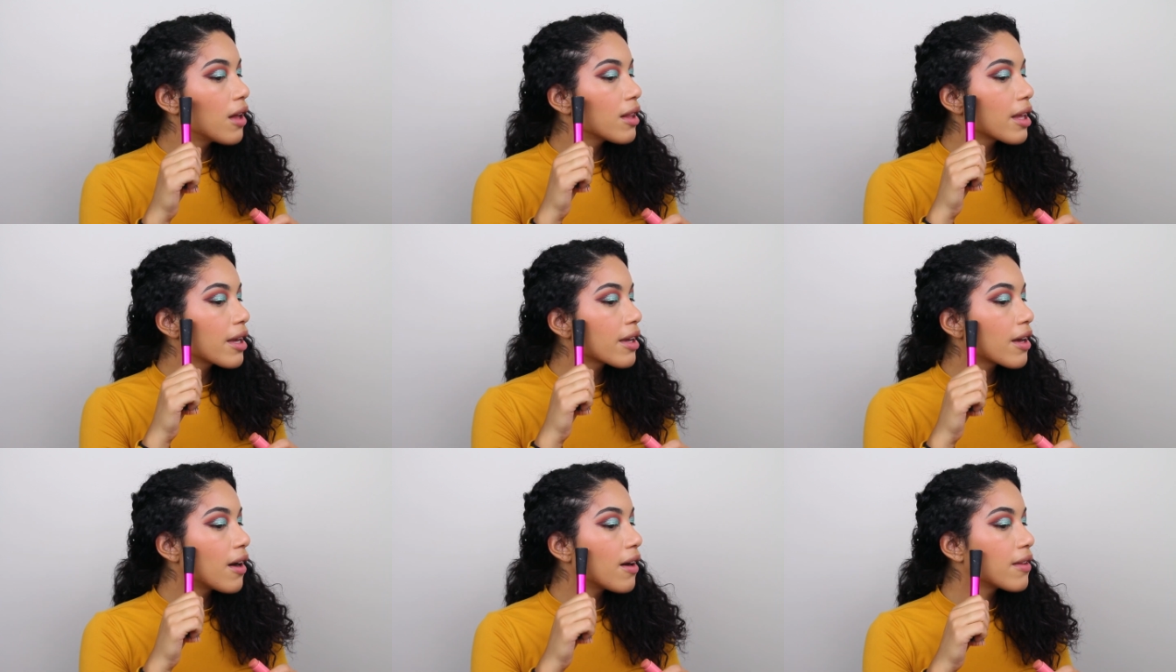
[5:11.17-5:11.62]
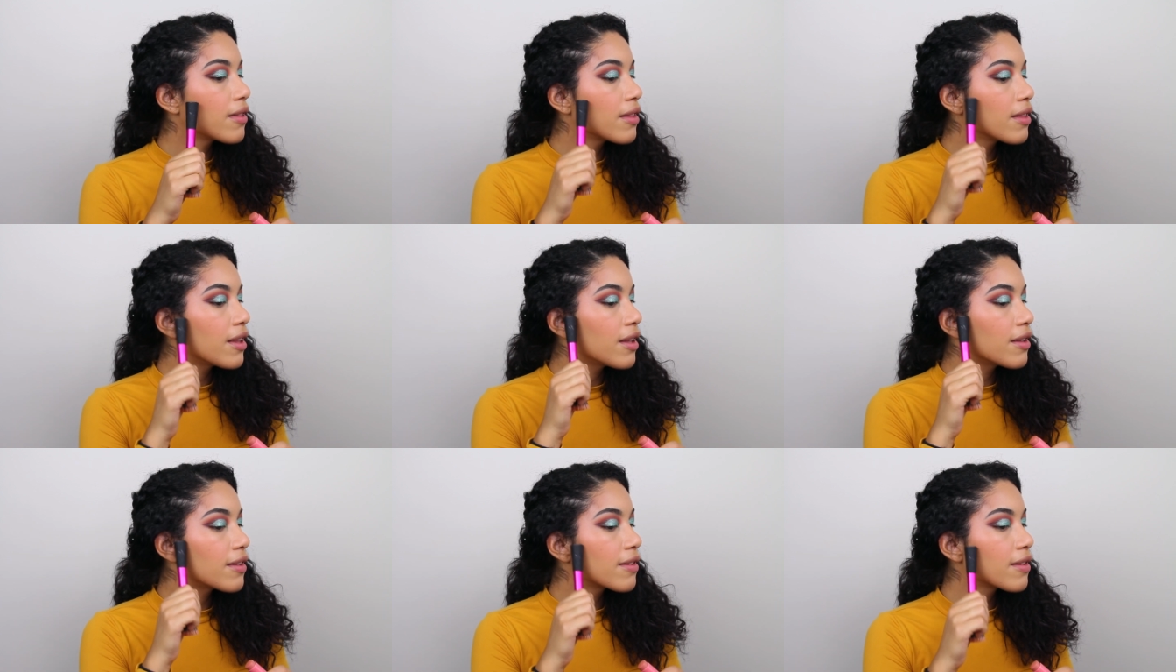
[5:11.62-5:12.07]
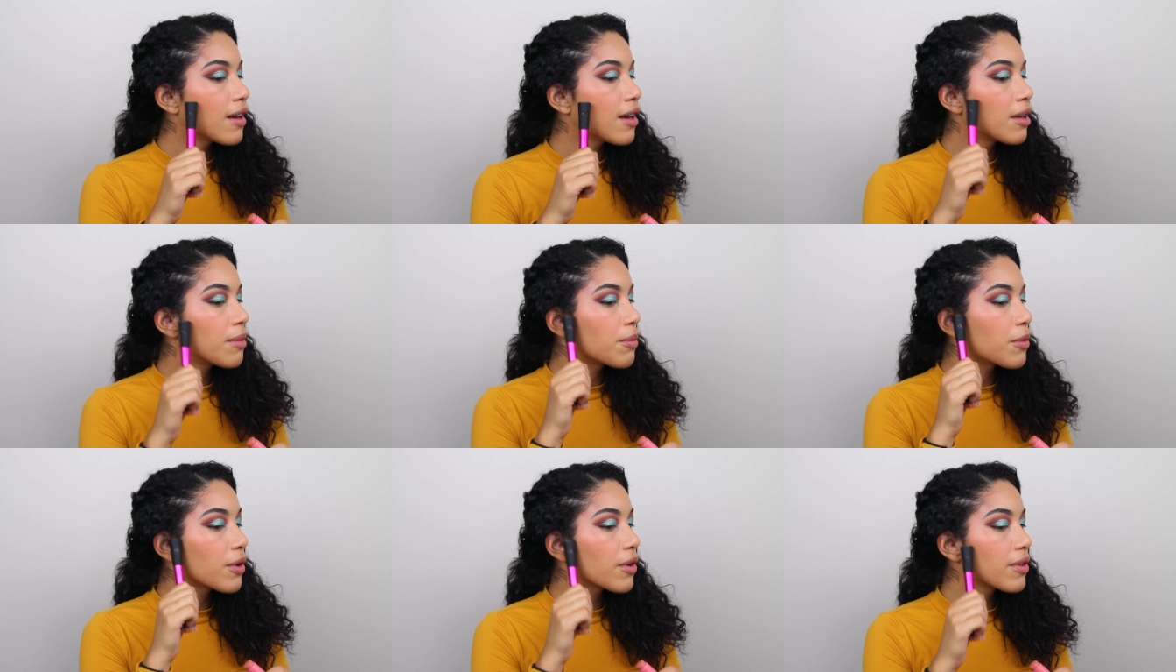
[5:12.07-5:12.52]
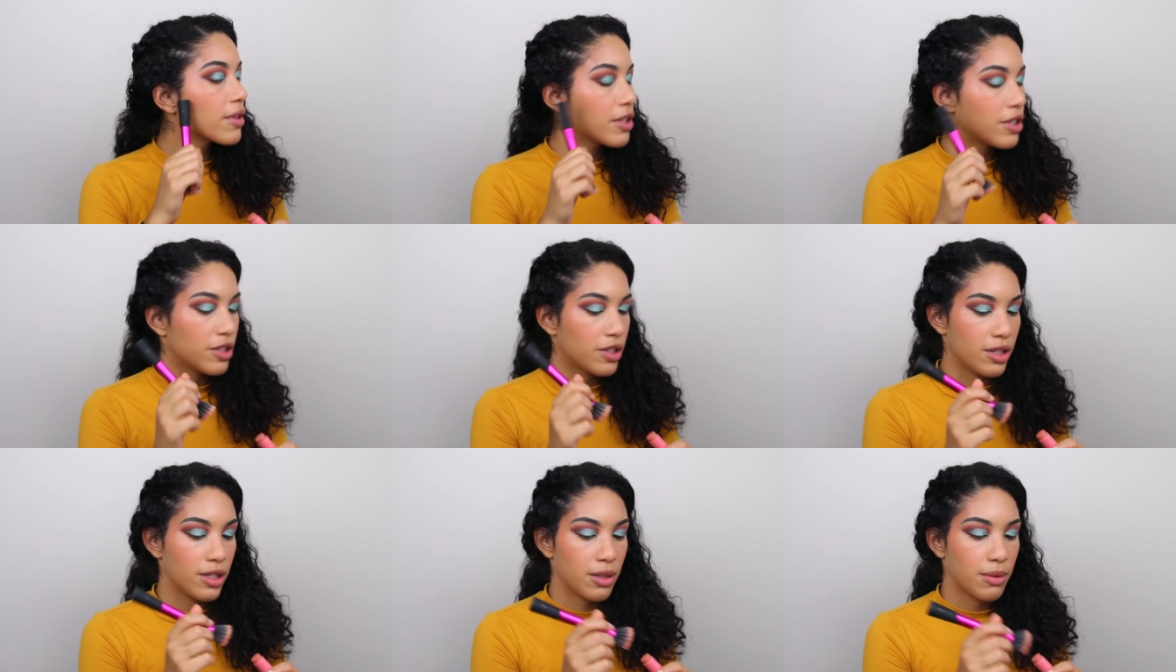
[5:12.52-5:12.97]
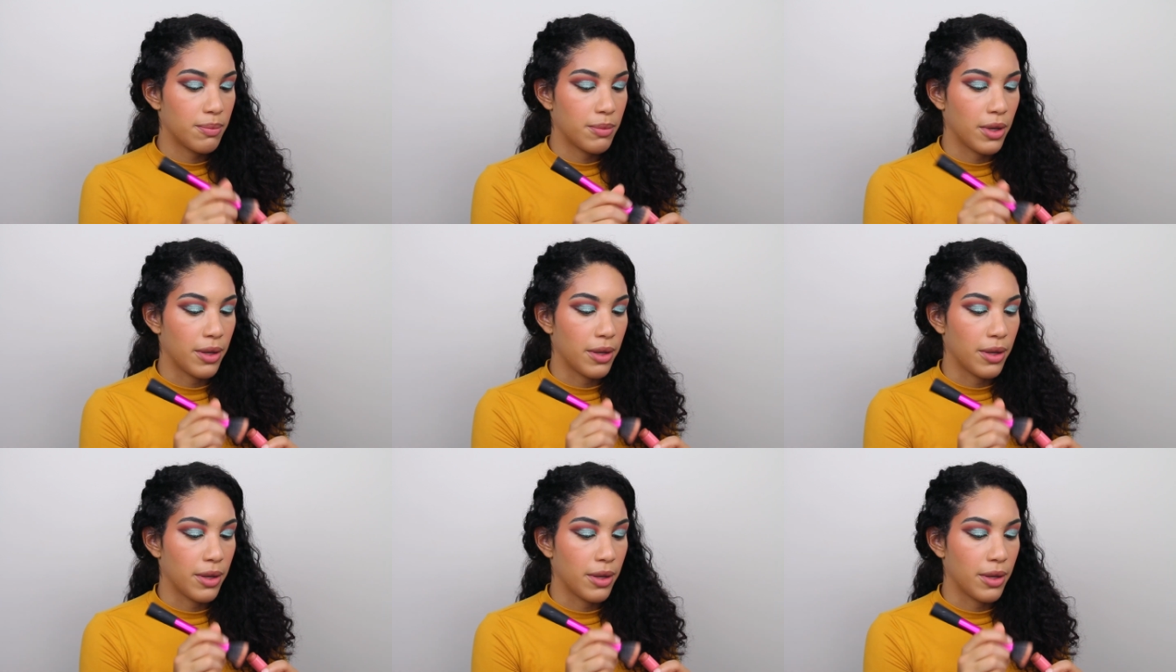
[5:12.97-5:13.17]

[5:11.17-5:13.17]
like on this side, more on the cheek,